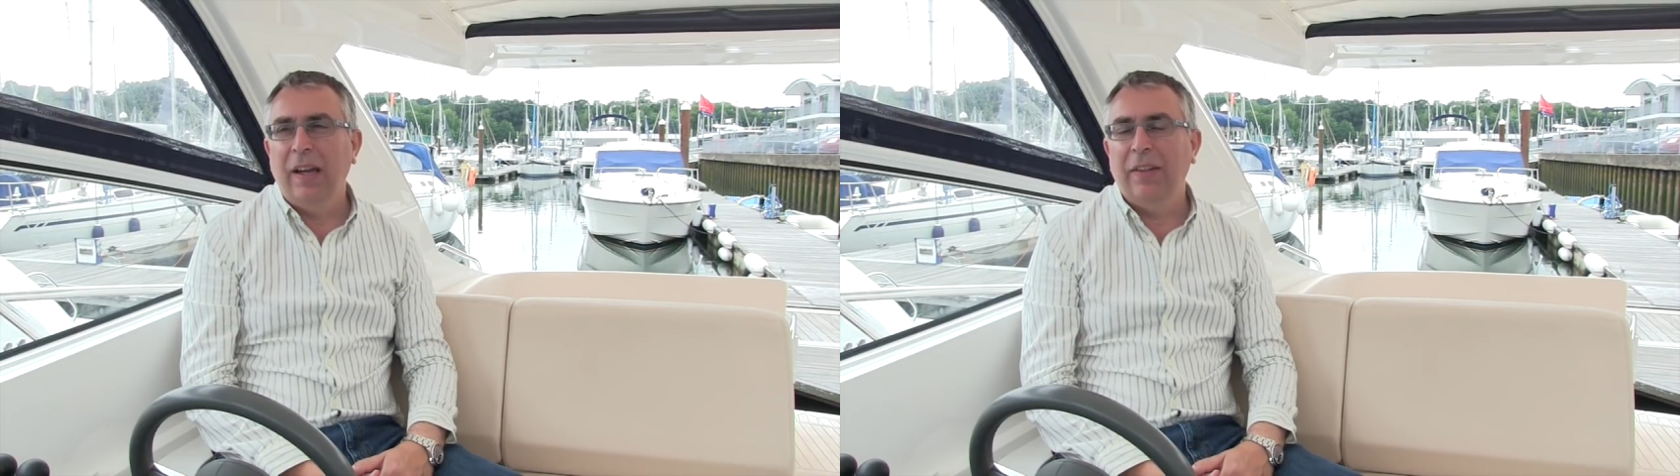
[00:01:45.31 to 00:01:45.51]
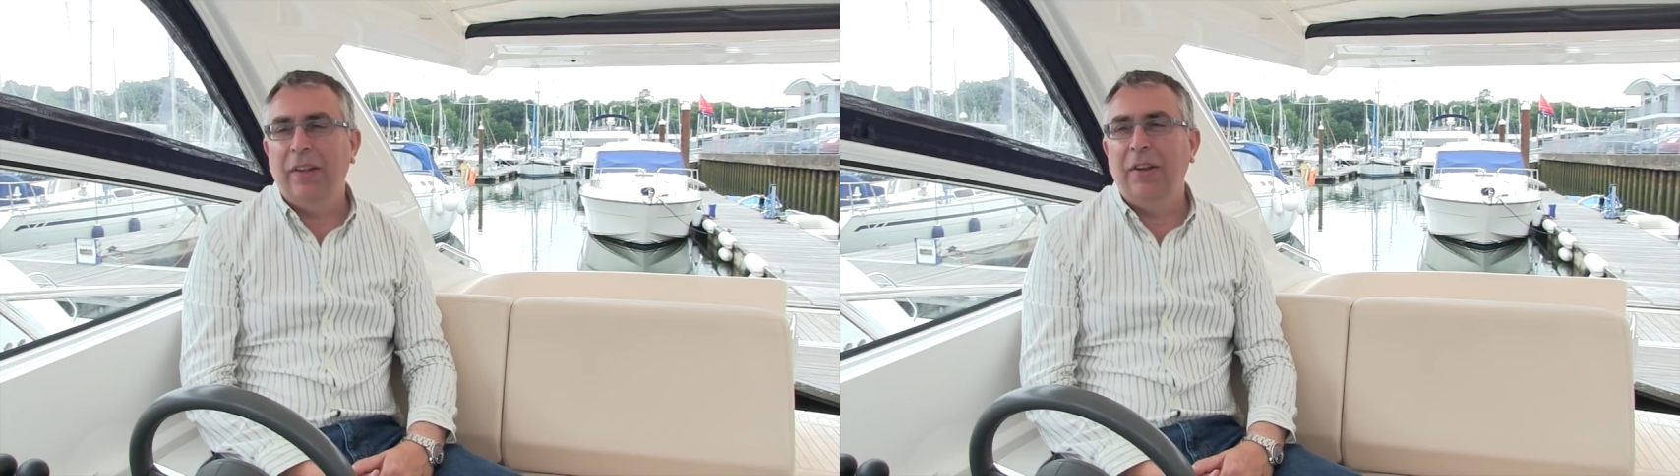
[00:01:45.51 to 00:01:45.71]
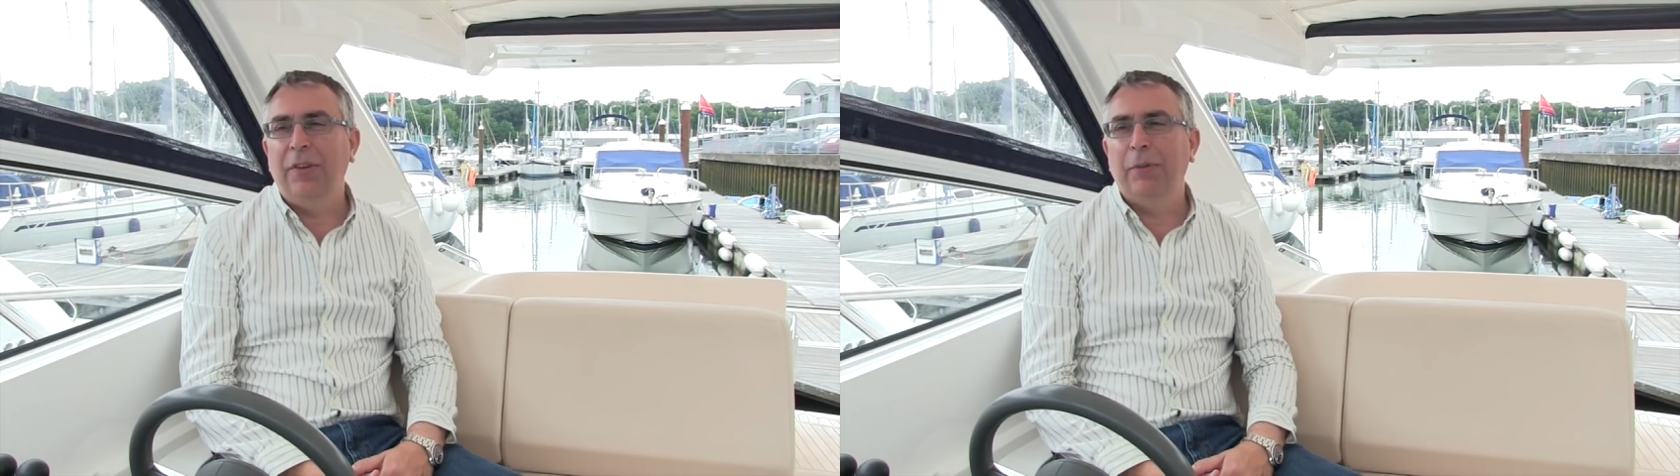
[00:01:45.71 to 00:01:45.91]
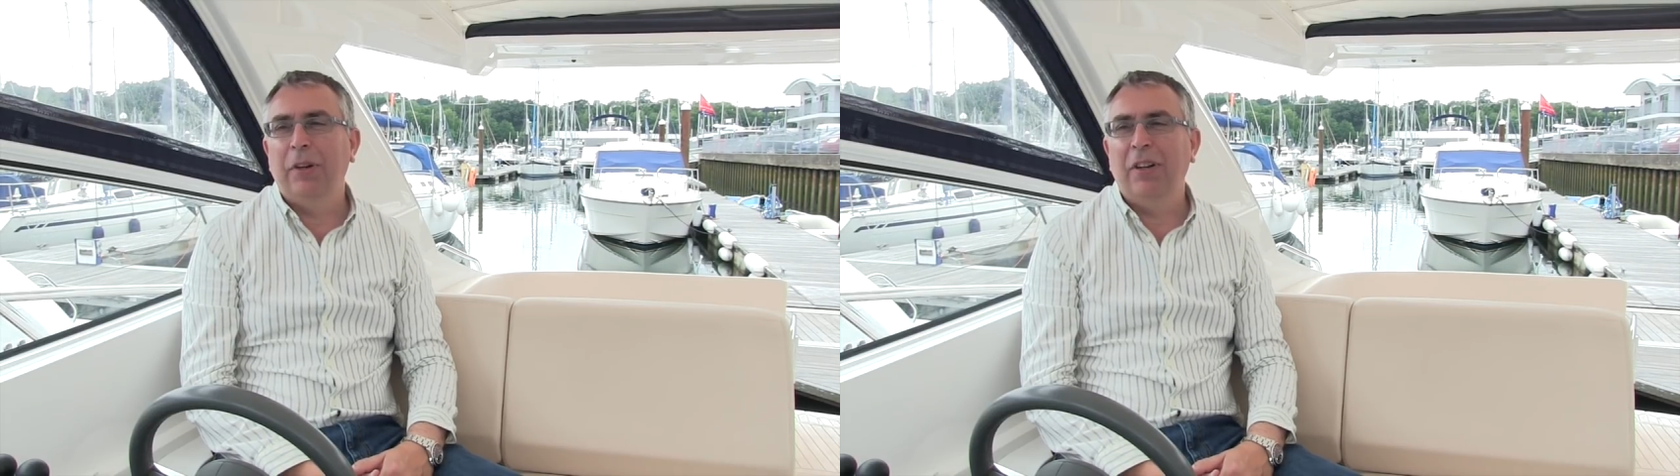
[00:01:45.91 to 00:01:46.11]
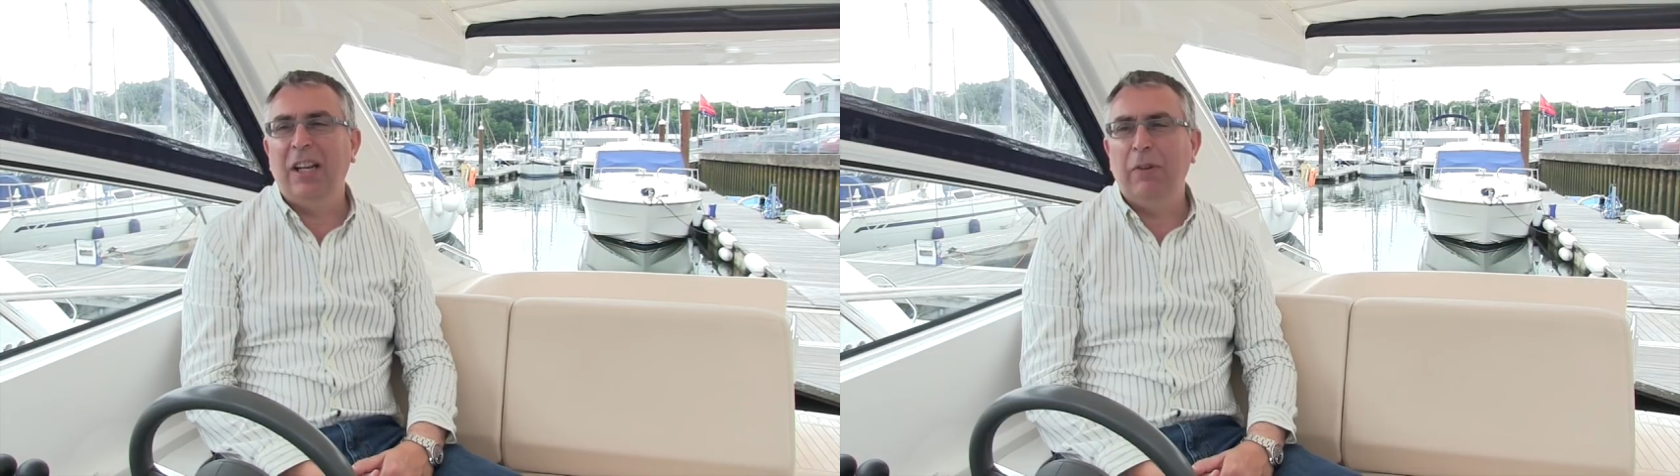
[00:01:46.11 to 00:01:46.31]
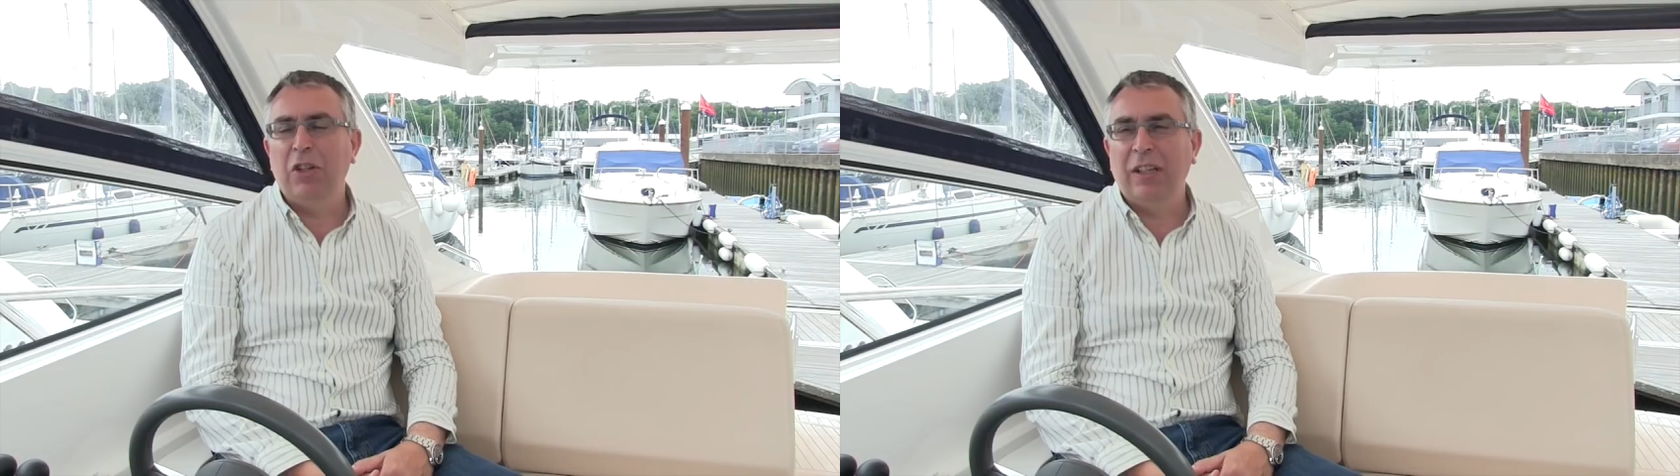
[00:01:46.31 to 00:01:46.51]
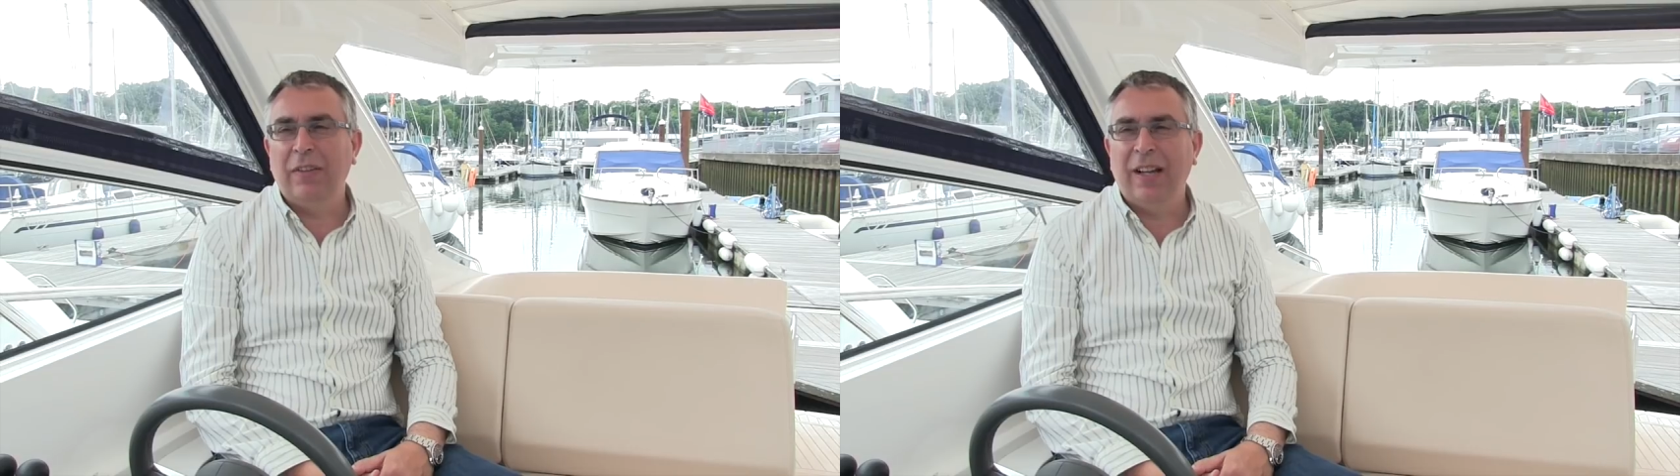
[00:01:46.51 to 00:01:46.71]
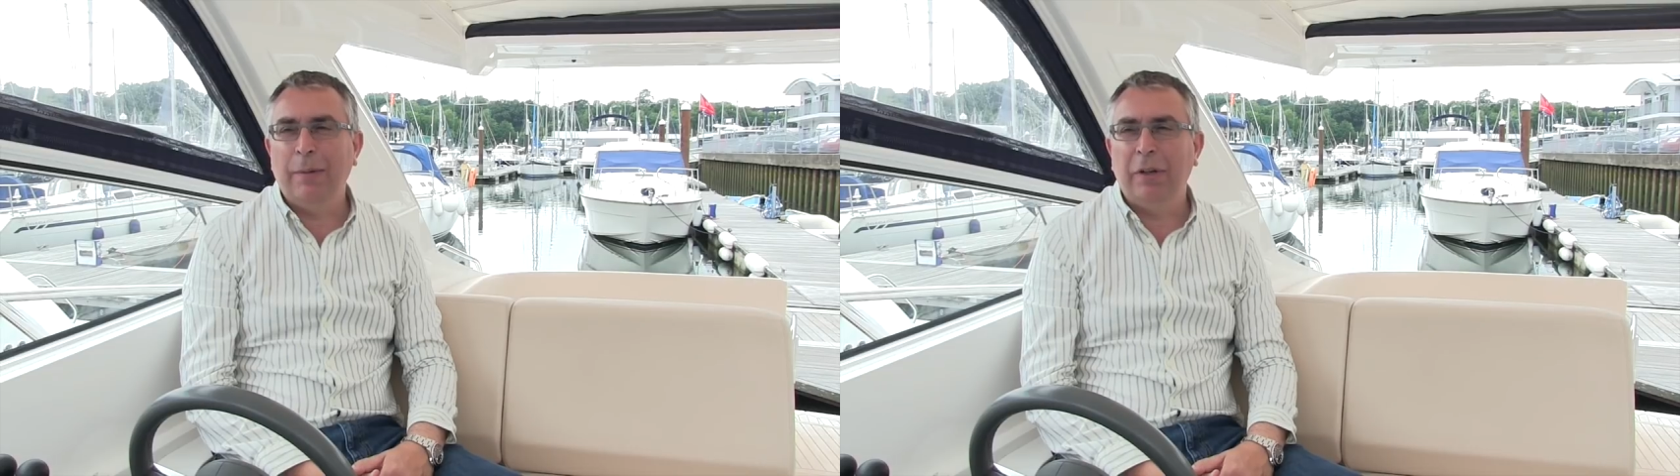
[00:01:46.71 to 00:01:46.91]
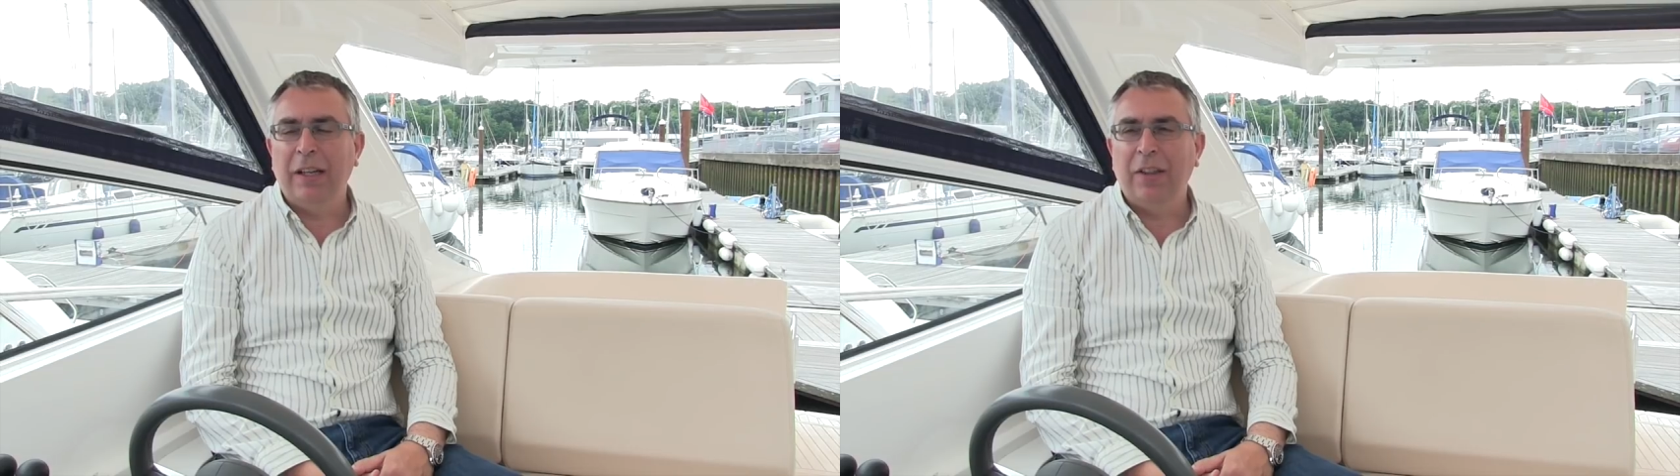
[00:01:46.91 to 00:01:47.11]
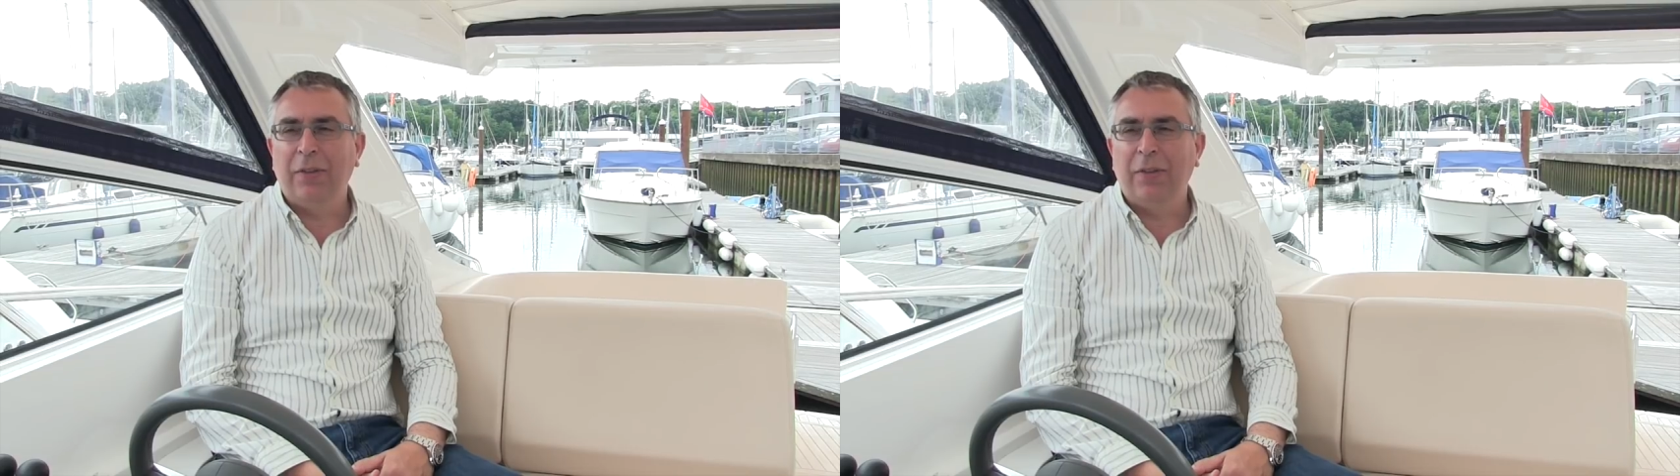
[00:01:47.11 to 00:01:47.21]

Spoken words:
And those were originally available in